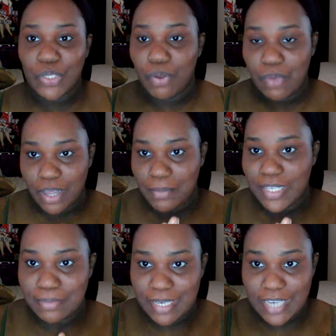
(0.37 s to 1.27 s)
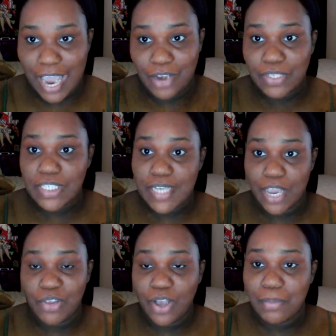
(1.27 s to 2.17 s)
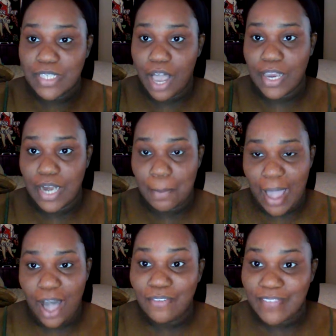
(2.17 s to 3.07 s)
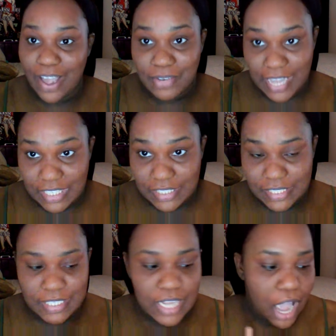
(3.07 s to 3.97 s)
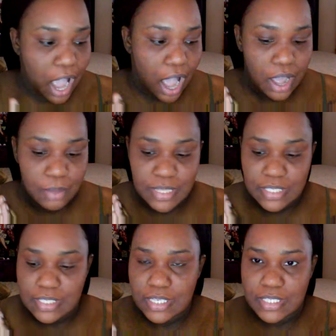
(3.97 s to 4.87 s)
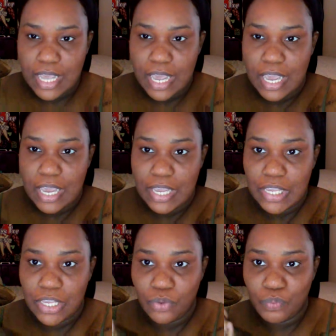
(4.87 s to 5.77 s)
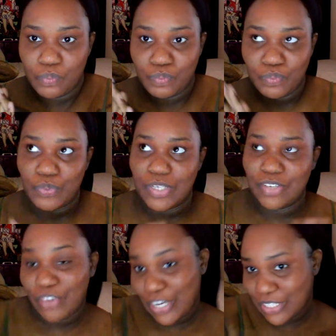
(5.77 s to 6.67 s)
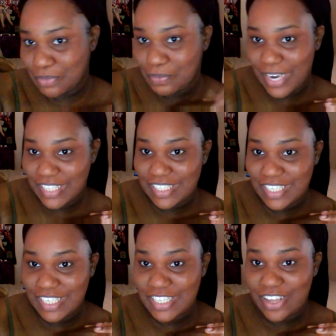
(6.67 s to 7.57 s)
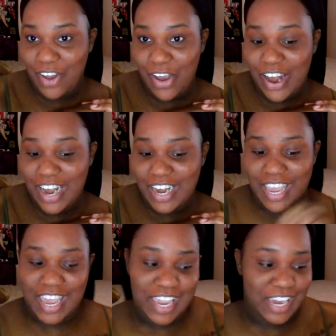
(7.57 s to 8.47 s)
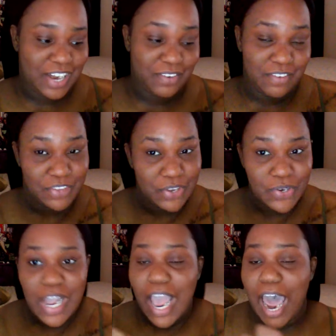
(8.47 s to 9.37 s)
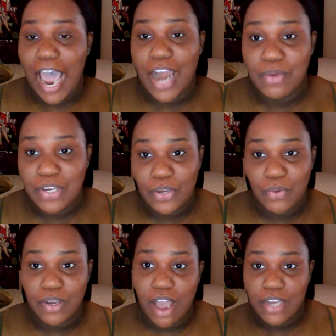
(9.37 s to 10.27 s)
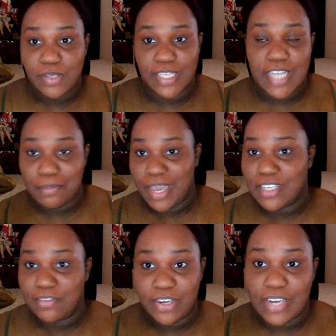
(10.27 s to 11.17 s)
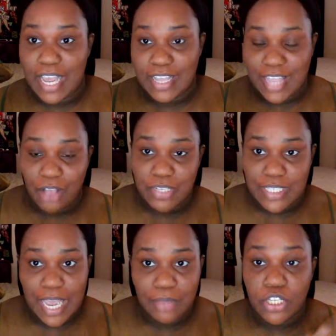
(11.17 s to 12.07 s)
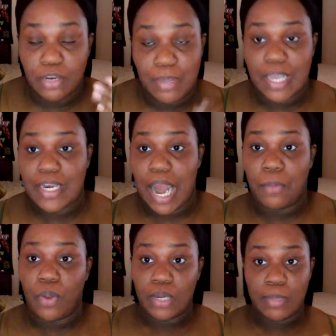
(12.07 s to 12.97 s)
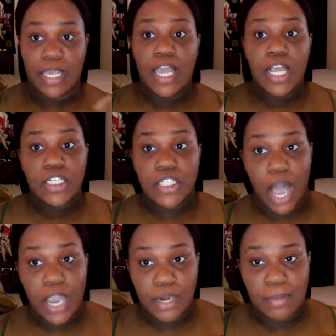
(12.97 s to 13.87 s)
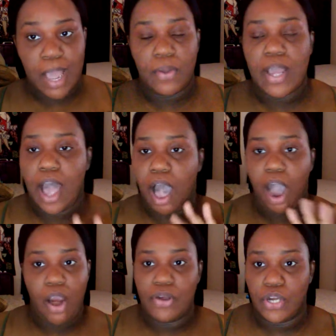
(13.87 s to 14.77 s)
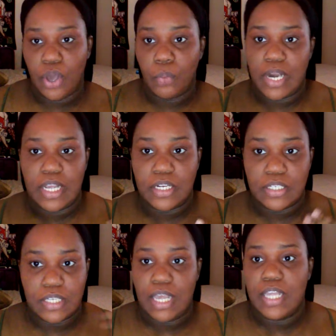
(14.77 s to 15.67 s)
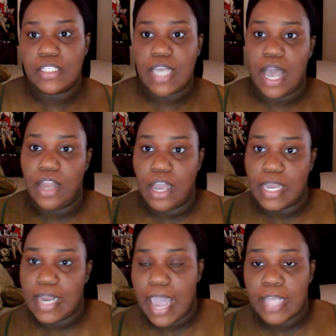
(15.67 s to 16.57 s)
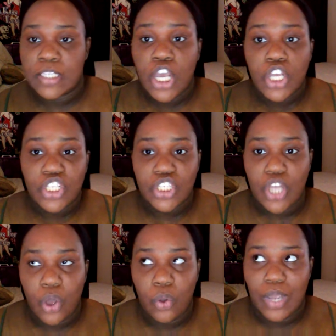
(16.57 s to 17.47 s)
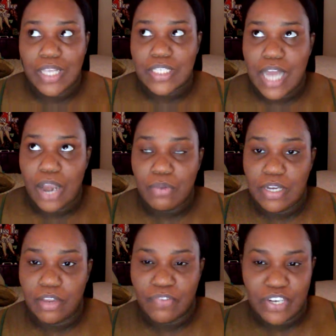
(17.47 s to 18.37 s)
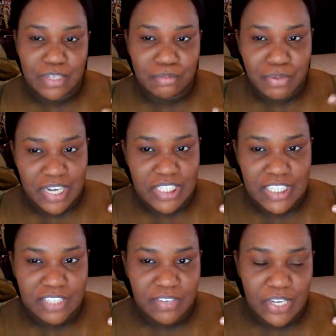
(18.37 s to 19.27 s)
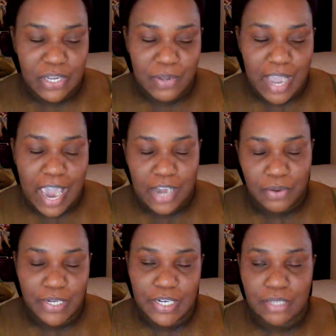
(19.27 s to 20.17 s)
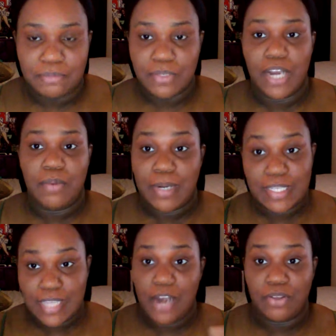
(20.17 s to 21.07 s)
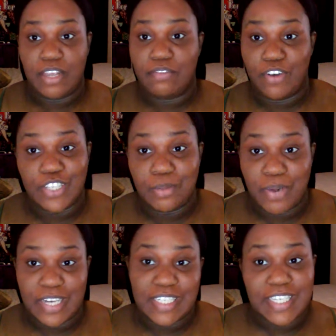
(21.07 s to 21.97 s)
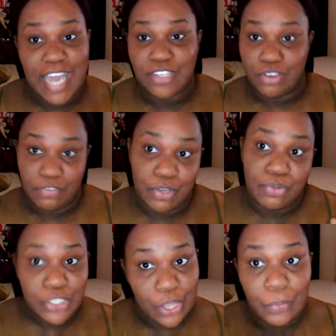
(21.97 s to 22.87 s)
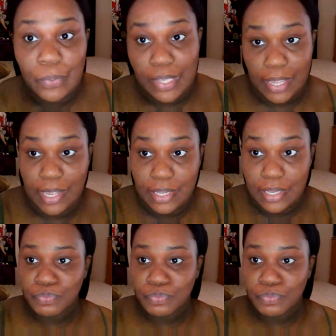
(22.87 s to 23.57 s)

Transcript: Well, welcome back to my channel. Today we're going to be talking about foundations. This is a first impressions or a review. I really don't know what to call this because I made this video like 1,000 times. So the makeup that I'm going to be talking about, I already know what it does and how long it lasts. So it's not really a first impressions video. I don't really know. Anyway, but the title will say first impressions / review. So yeah.